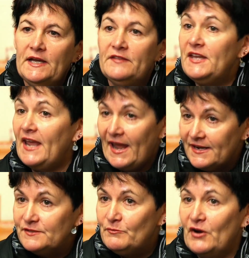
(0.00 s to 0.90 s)
And the
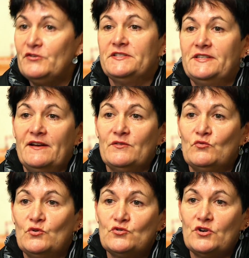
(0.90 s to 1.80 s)
added bonus out of
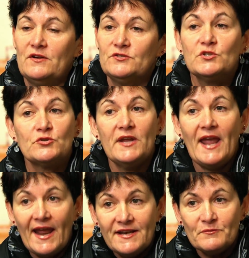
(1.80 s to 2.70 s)
the rule trials, which we
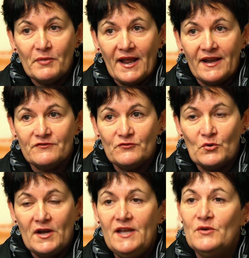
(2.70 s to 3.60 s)
hadn't planned
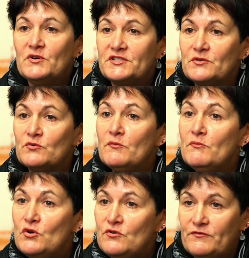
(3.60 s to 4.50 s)
for, was the
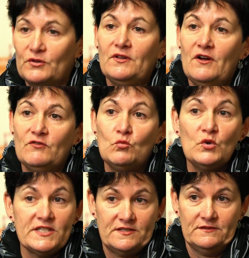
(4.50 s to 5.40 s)
removal of a
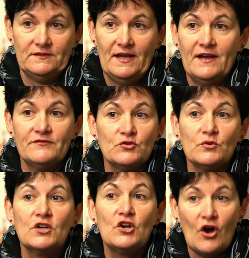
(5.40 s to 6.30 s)
whistle
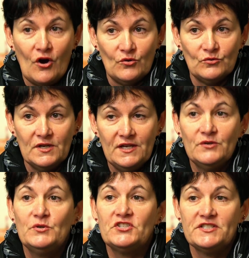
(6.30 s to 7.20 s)
after a goal,
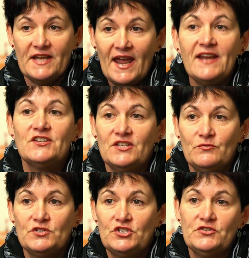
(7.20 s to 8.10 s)
which has
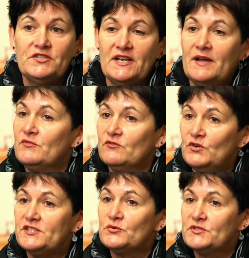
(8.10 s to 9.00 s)
actually reduced the number of
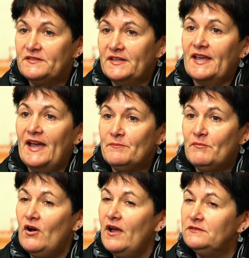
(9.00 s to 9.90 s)
whistles in the game
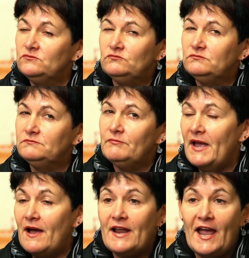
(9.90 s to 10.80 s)
by
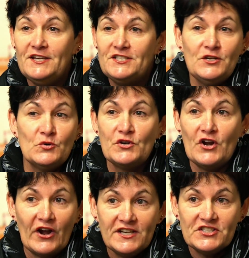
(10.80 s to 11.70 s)
about 80 or
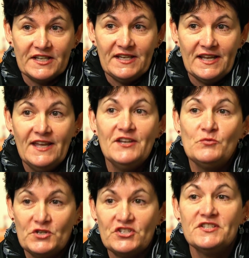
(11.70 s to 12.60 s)
90,
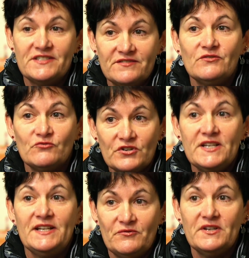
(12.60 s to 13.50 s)
which is
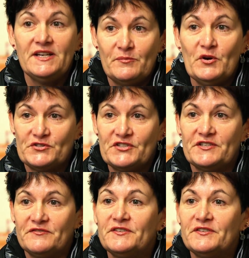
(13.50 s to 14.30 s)
really, really positive.